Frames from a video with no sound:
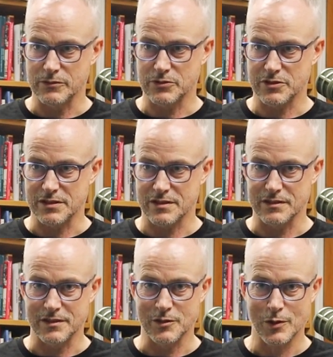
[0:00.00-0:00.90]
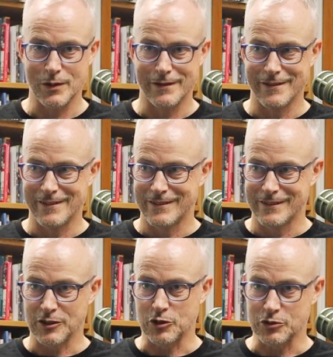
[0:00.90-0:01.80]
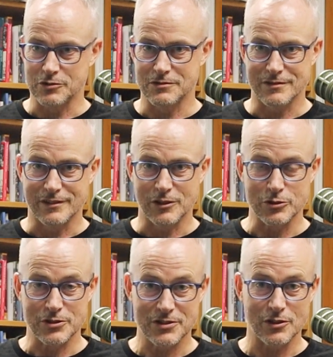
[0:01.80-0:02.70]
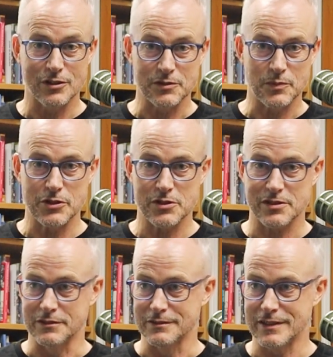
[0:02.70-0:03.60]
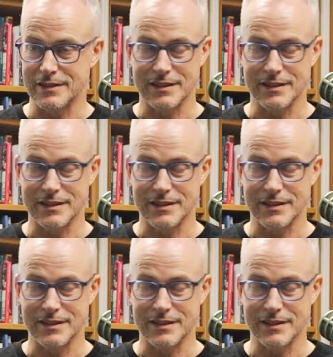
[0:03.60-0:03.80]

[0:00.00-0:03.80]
was just a good, solid person.